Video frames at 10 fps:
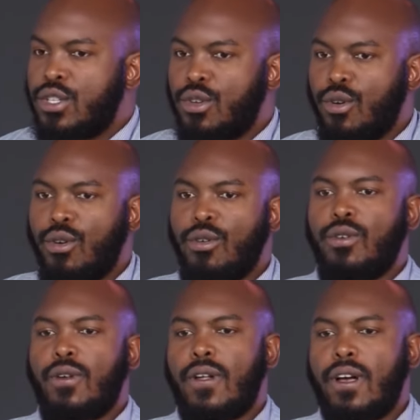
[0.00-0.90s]

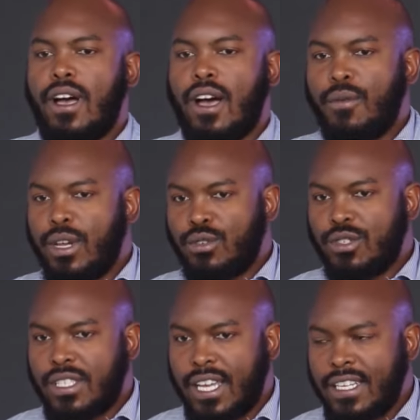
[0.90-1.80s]
So uh, we had
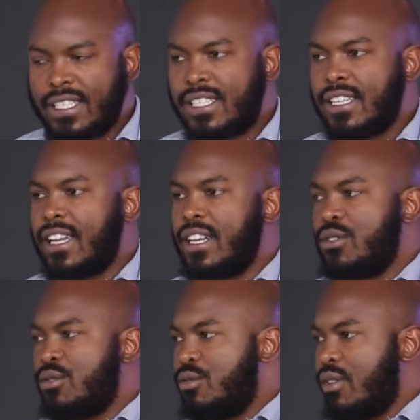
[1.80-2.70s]
to stent
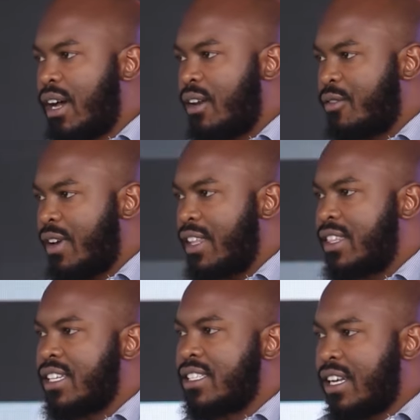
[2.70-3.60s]
and do a lot of
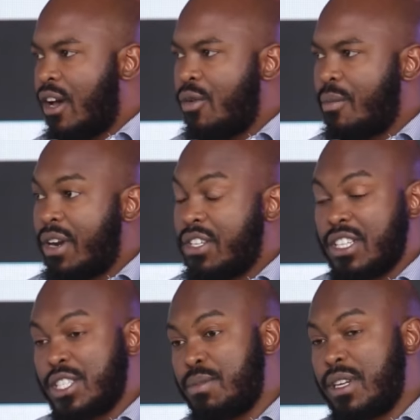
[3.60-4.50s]
other things, and now we're
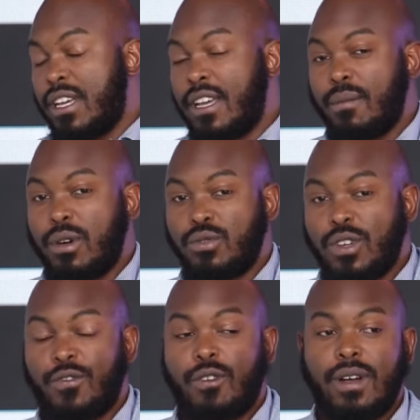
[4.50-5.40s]
managing. It's been uh, about
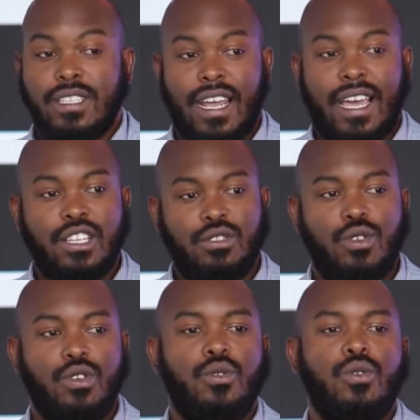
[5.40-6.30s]
24 months. And I can
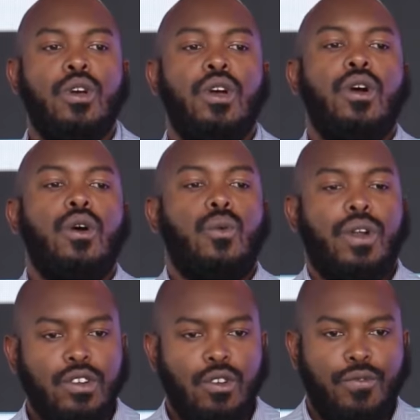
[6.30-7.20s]
assure you,
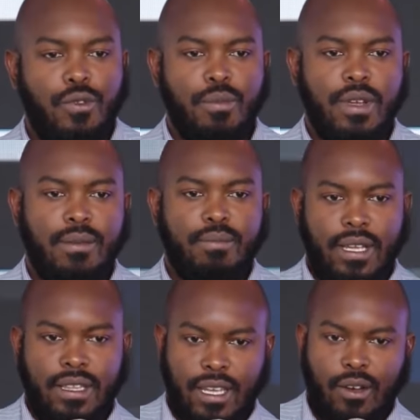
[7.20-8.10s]
were enough for me
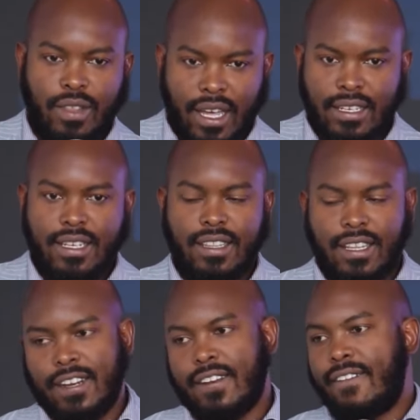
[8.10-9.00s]
being there on that day,
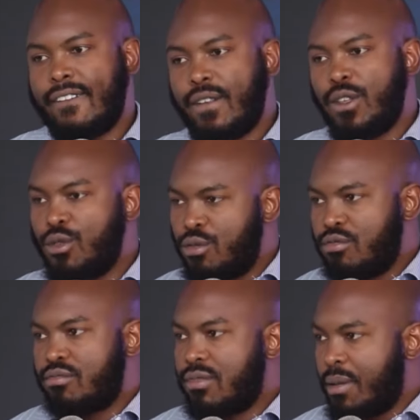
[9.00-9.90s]
then
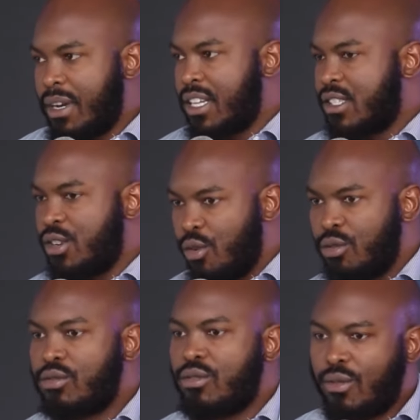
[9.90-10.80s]
you, the medics,
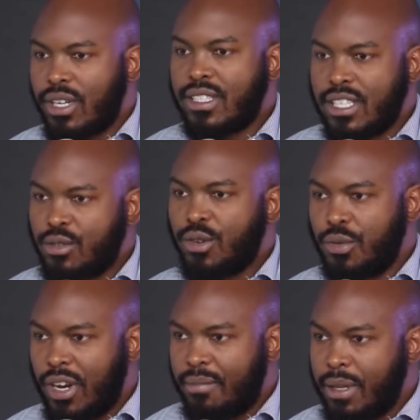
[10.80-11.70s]
know what the
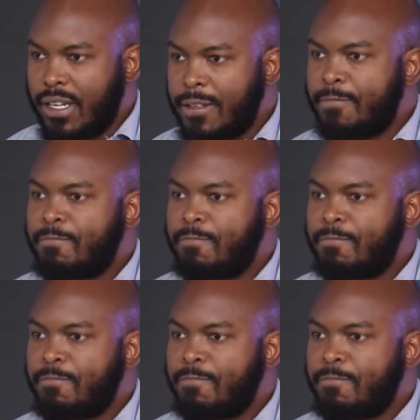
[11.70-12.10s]
story would have been.